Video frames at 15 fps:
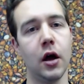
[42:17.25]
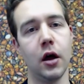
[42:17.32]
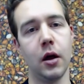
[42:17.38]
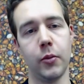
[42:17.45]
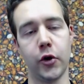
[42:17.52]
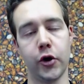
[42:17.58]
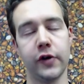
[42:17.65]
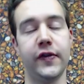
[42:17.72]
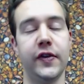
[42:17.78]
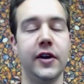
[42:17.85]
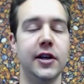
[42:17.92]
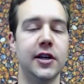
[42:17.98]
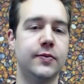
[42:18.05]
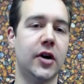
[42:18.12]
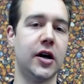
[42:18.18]
more of
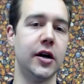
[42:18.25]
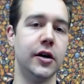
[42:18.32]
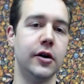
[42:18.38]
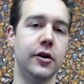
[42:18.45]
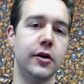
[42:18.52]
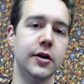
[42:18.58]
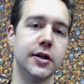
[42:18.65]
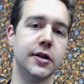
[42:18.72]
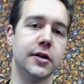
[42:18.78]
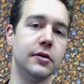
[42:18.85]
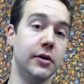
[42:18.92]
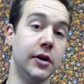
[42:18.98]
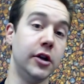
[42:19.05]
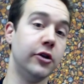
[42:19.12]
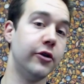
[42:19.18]
these buyers
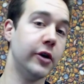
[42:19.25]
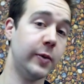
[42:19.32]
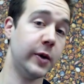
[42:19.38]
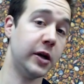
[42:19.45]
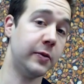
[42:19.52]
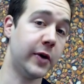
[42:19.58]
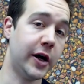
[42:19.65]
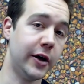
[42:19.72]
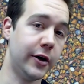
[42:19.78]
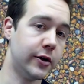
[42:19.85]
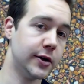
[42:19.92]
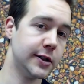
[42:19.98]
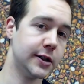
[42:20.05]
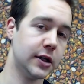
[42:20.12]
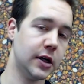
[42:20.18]
into repeat
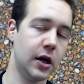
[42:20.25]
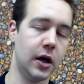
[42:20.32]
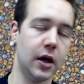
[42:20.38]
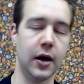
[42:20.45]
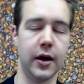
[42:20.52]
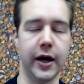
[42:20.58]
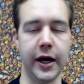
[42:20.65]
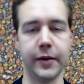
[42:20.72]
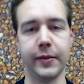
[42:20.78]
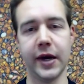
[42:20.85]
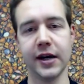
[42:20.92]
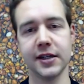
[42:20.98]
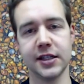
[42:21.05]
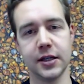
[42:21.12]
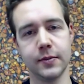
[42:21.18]
buyers, and
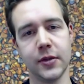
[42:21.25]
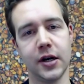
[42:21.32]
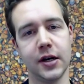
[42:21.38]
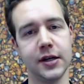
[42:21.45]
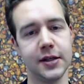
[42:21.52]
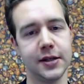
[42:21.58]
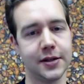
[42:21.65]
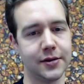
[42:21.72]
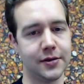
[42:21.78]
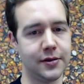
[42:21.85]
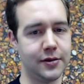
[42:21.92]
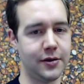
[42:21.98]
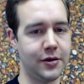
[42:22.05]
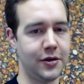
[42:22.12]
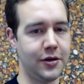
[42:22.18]
maximize
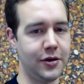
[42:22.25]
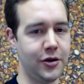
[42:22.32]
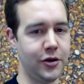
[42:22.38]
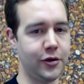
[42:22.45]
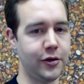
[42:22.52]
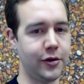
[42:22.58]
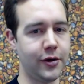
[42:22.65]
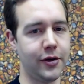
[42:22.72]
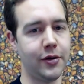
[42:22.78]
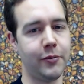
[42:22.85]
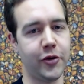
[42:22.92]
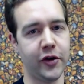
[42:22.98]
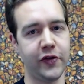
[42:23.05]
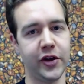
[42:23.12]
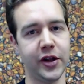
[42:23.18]
your
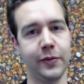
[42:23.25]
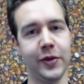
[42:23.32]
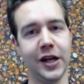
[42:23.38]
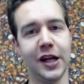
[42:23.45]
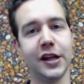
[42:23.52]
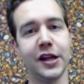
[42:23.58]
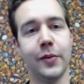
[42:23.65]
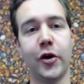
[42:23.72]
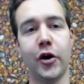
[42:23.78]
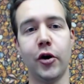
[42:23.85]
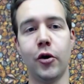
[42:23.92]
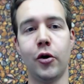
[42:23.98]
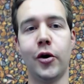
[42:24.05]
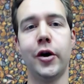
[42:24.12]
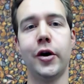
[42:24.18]
profitability per
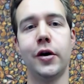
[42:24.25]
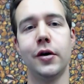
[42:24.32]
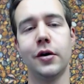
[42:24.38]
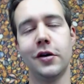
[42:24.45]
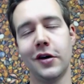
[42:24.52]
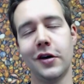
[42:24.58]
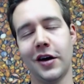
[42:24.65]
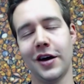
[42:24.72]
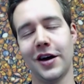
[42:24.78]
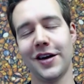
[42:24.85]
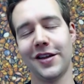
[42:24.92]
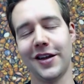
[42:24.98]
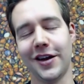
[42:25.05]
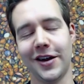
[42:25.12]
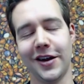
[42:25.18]
order,
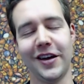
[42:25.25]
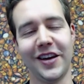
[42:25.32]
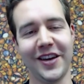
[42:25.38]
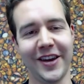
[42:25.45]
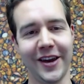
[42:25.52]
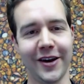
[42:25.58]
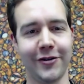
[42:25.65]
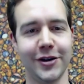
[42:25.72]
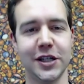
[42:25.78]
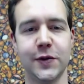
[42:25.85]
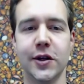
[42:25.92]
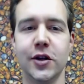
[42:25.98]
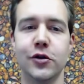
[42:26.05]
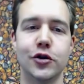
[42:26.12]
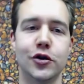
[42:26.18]
then here is
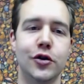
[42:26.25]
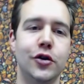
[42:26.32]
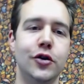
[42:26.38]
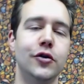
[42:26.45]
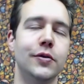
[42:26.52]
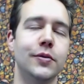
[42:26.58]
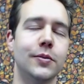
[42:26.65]
what you should do.